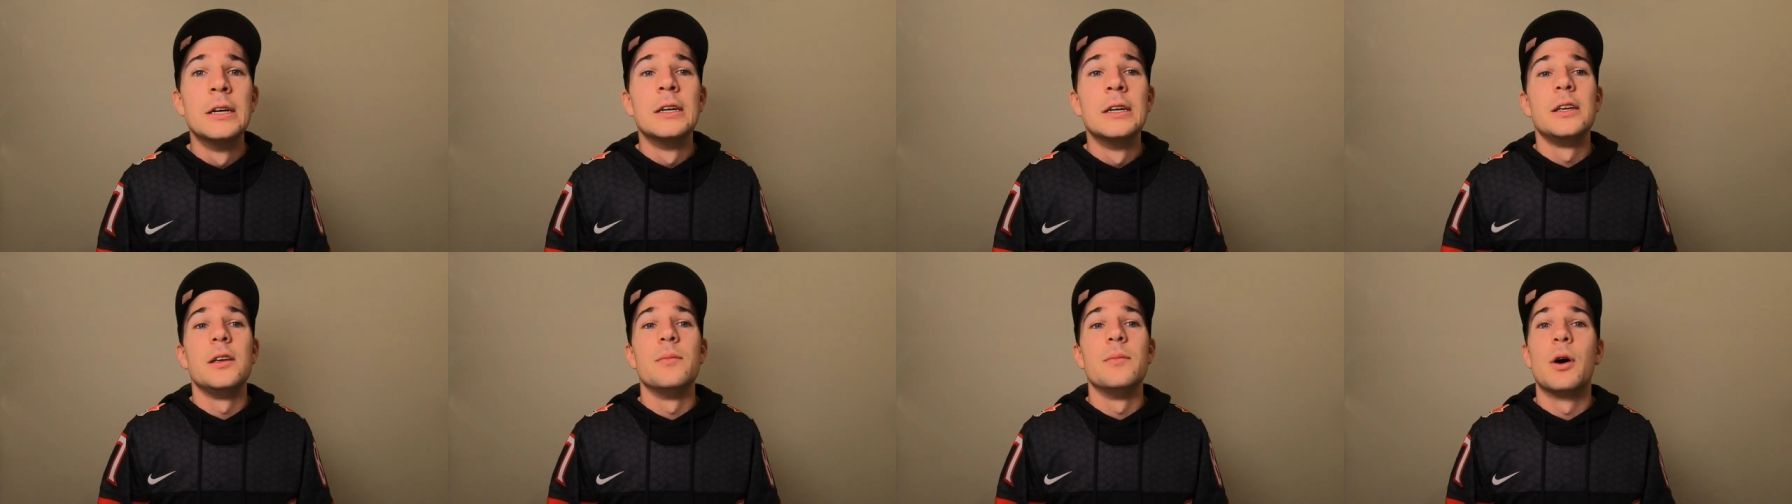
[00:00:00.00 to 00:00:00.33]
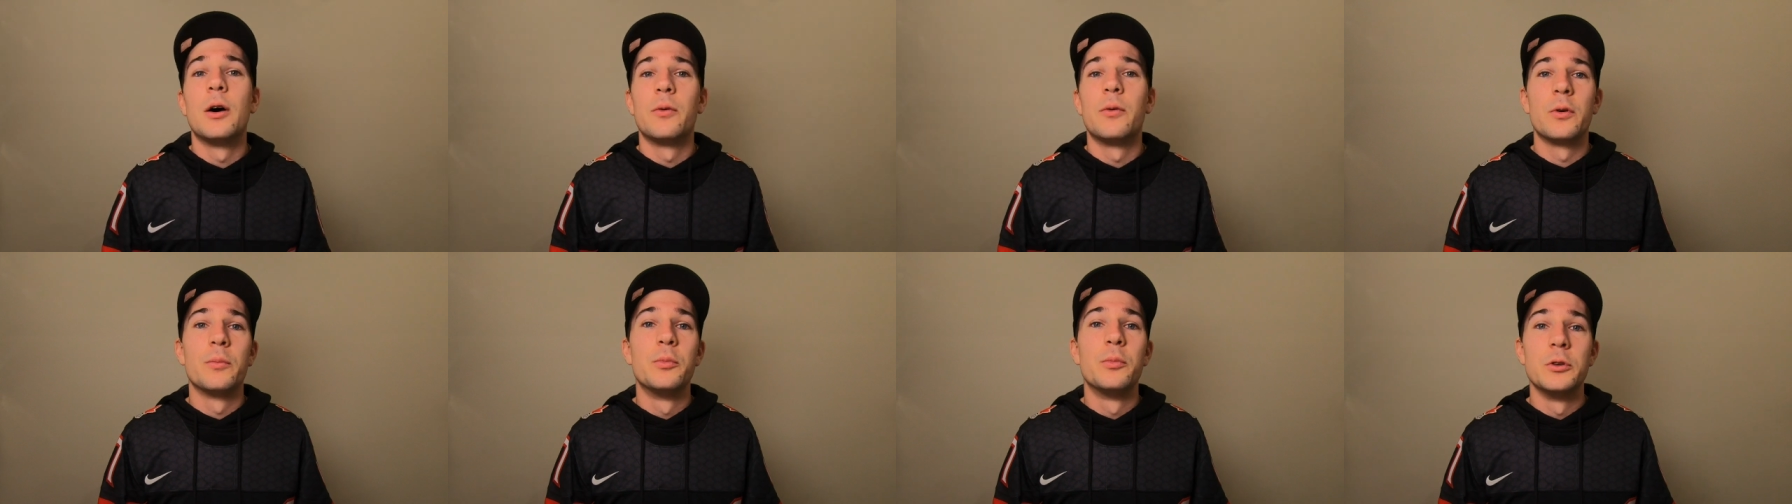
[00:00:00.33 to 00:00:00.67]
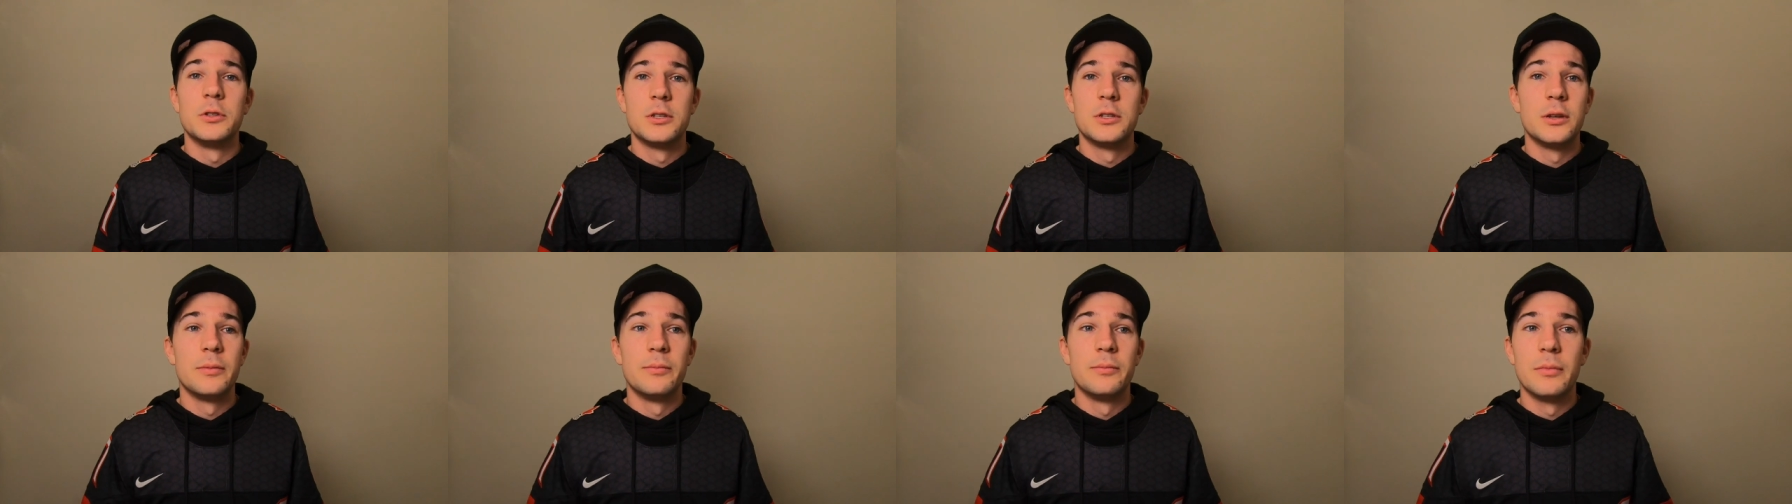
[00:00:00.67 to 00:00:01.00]
you might want to put
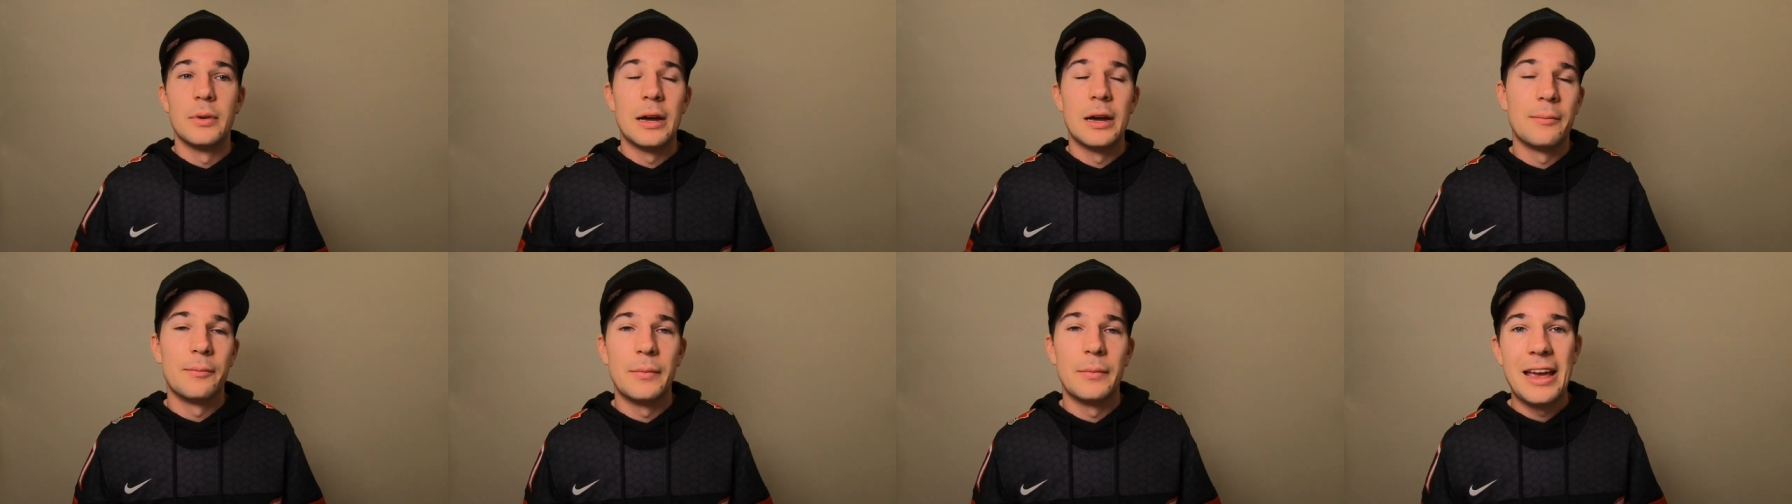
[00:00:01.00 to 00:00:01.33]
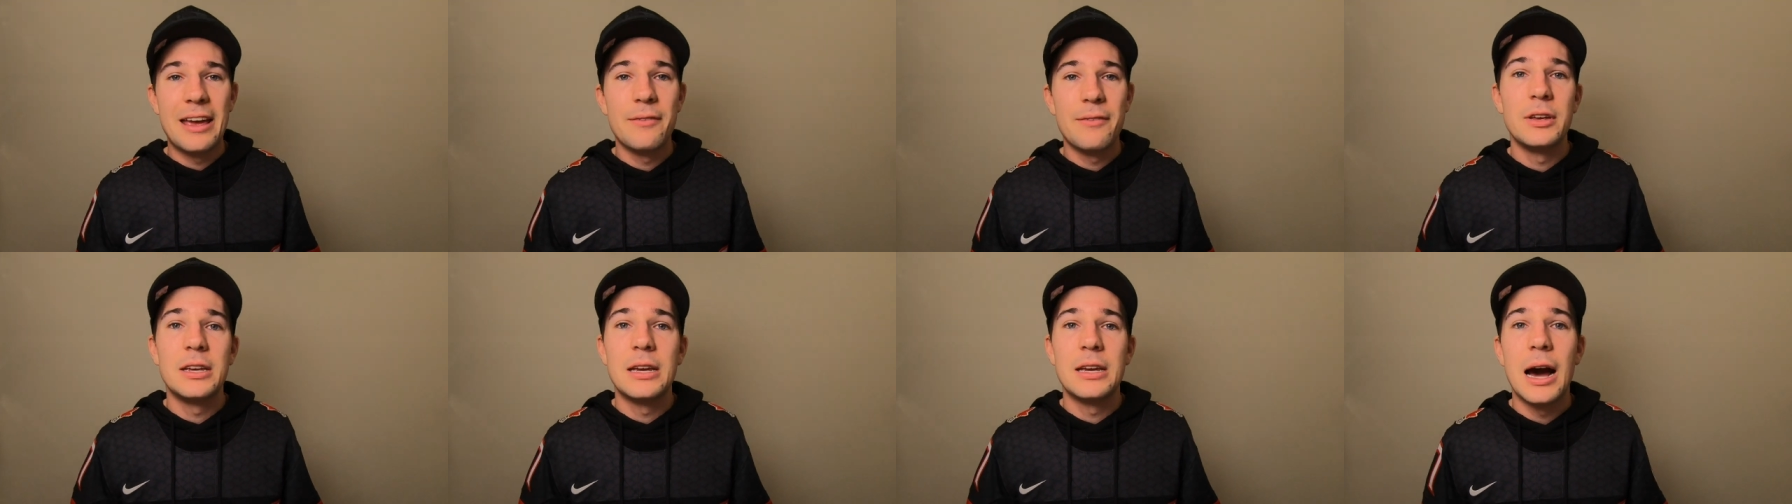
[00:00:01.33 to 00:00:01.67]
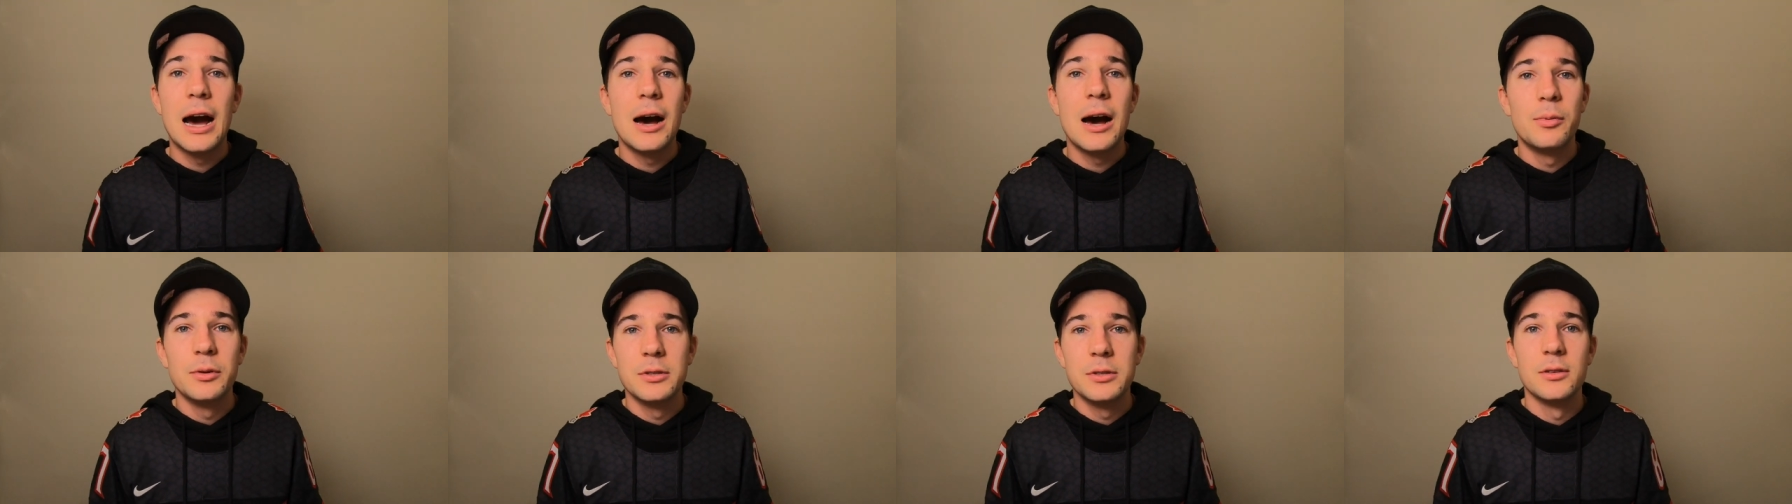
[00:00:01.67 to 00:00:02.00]
some um, heavy
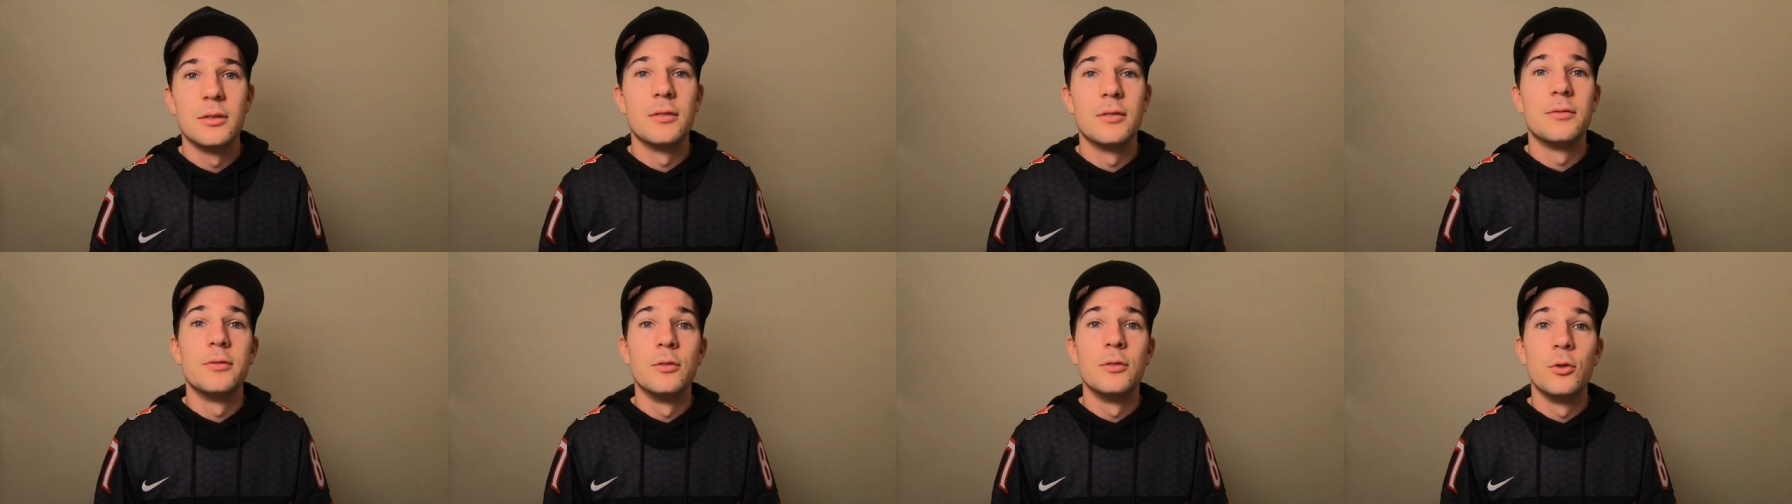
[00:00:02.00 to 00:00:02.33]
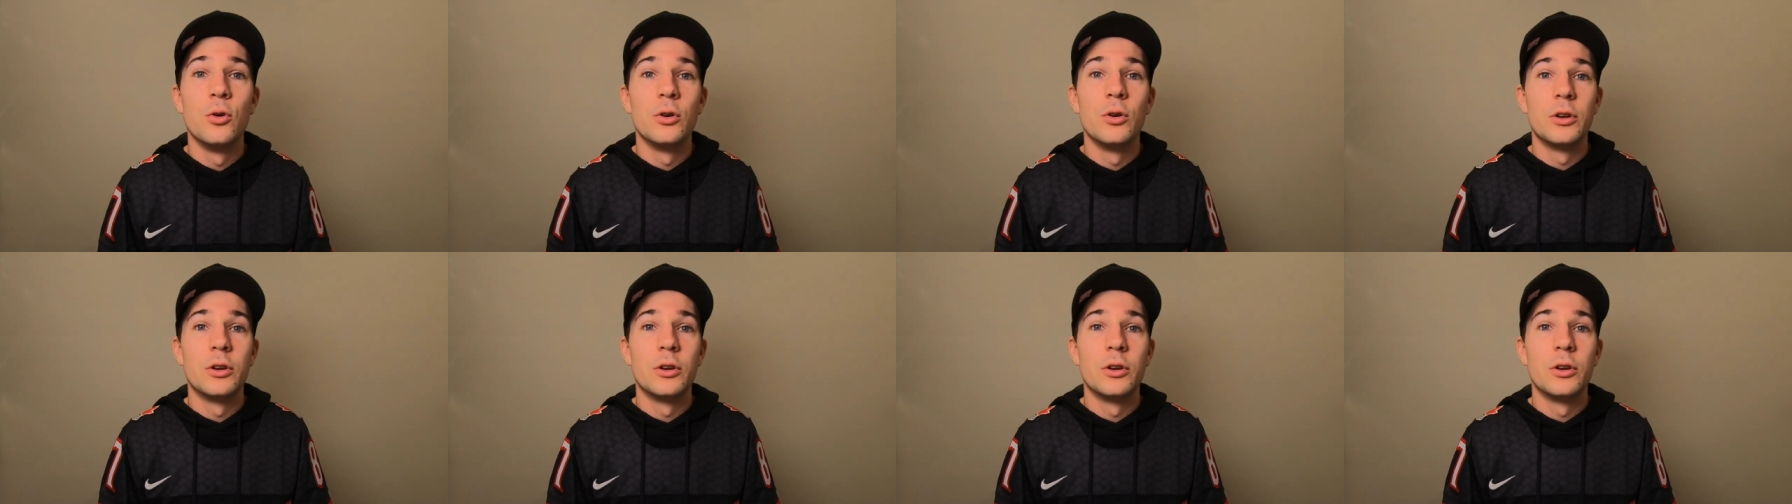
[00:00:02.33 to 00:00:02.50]
carpets on the floor